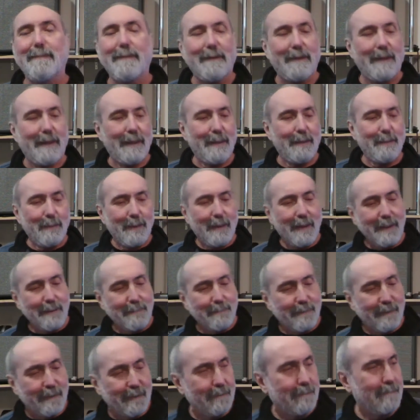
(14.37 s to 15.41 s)
And they were
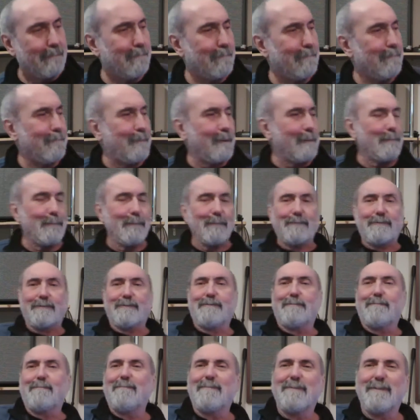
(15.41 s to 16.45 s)
aimed at people
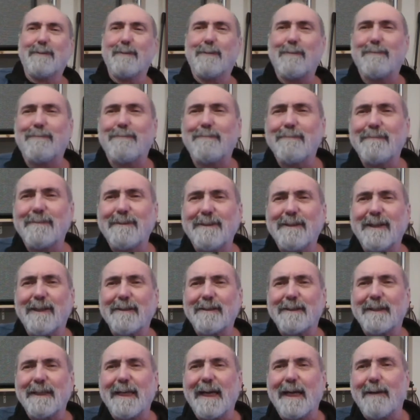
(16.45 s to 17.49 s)
sort of
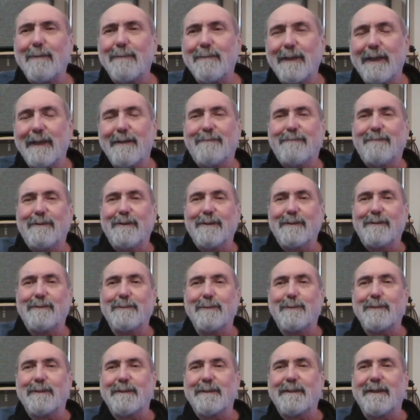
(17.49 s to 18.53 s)
starting out their first
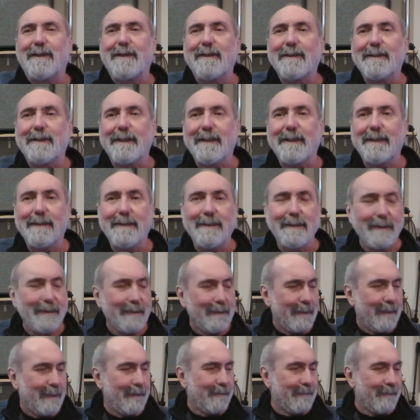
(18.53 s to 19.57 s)
sort of guitar kit.
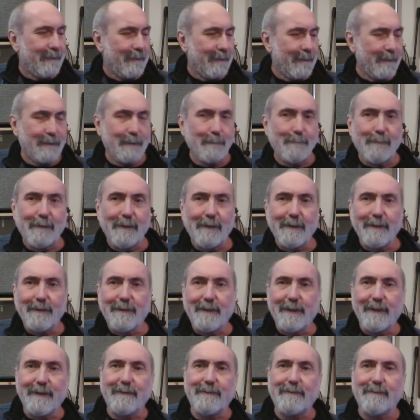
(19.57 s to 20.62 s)
And so they supply
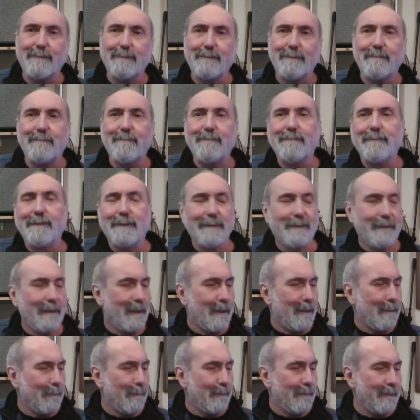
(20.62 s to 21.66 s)
this
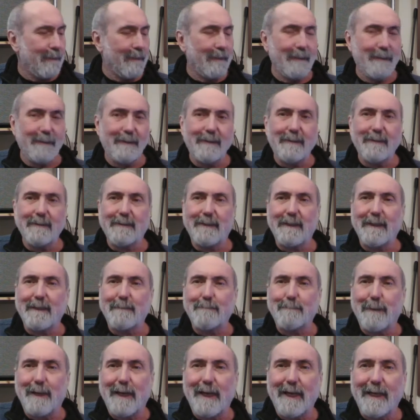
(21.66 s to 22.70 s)
guitar with a little
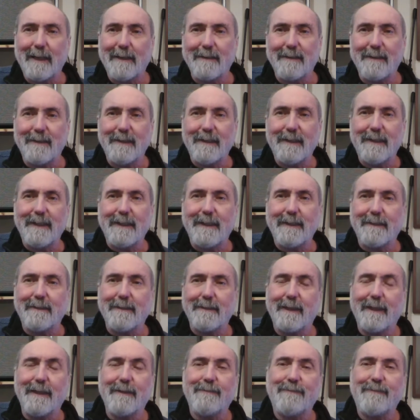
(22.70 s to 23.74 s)
gig bag, a lead,
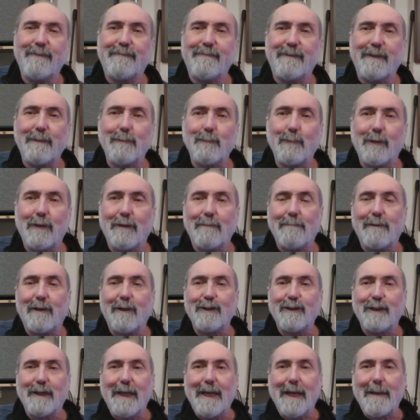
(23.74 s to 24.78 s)
and a 15-watt
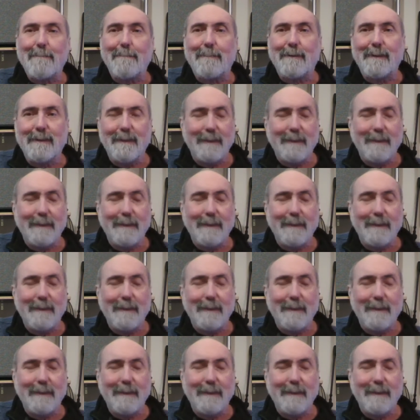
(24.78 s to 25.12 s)
Marshall amp.